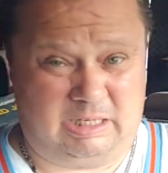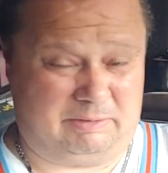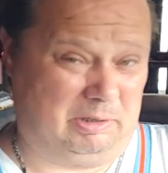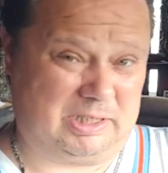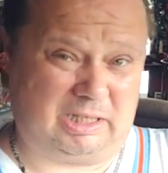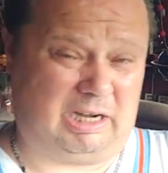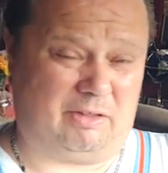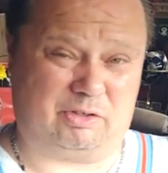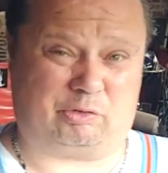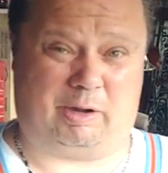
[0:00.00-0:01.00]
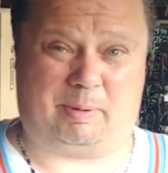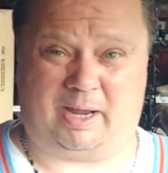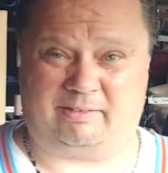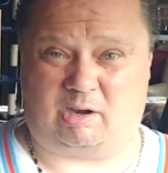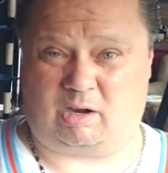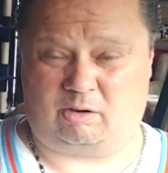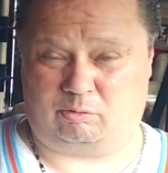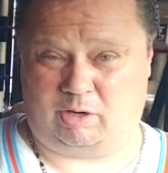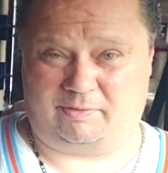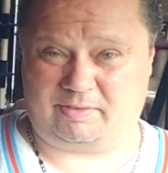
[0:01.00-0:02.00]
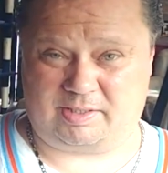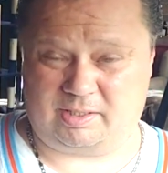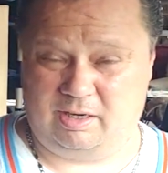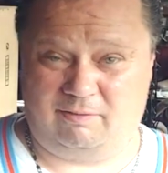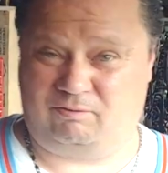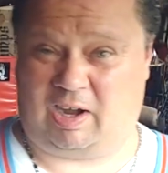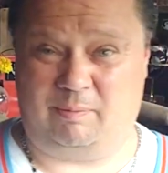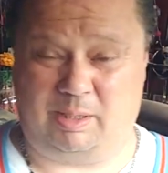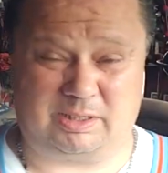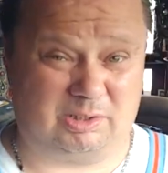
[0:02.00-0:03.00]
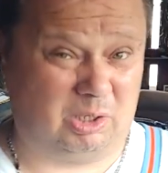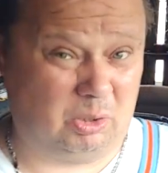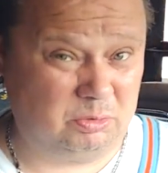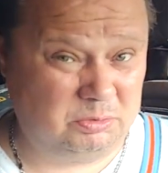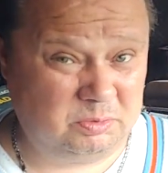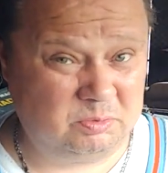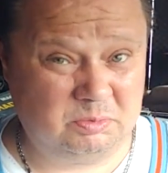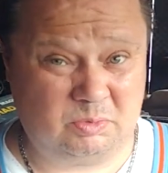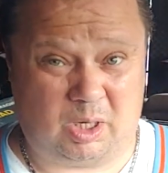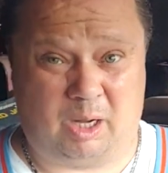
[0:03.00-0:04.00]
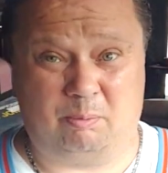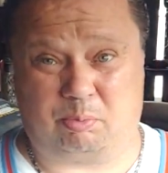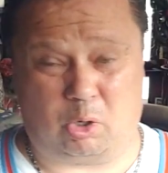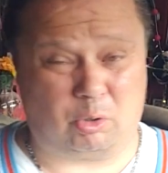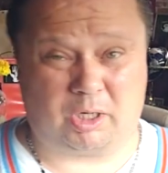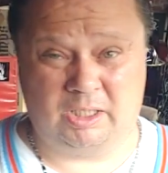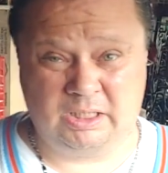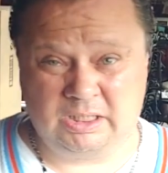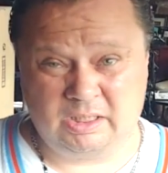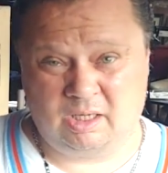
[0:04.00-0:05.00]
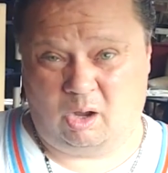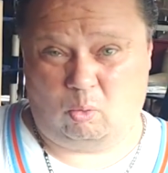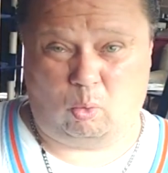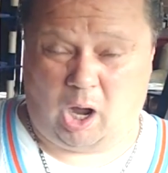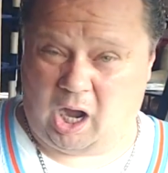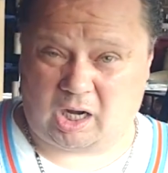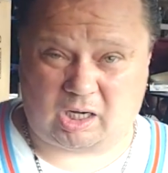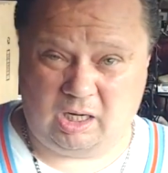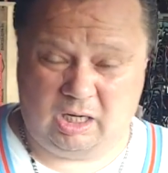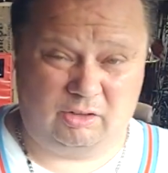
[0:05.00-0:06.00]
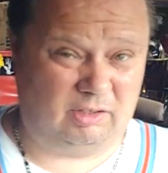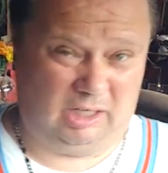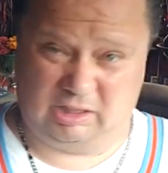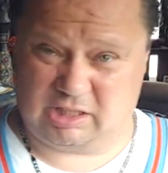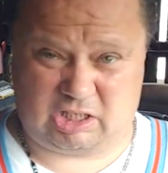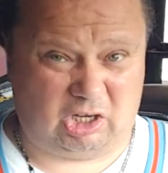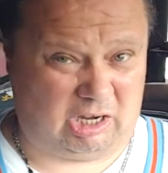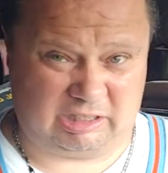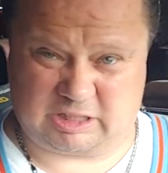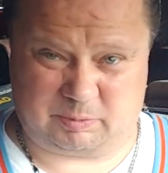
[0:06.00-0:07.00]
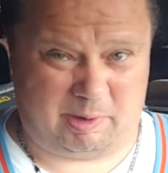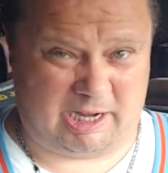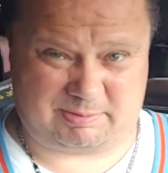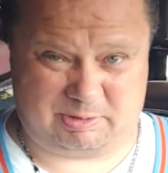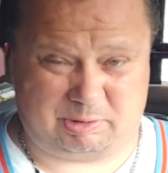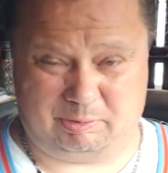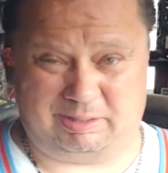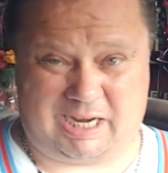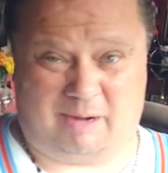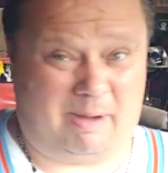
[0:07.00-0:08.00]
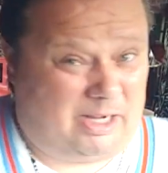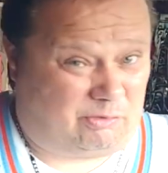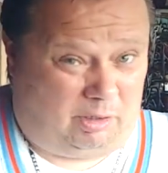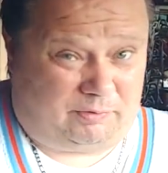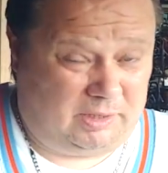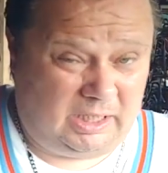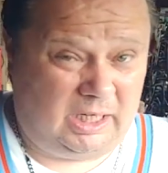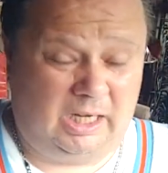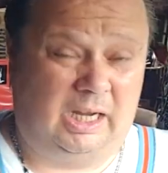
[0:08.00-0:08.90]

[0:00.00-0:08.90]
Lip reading: If you listen to a lot of those great Pantera riffs, 5 Minutes Alone, Unbroken, Walk, there's a ton of space between when Dimebag's riffing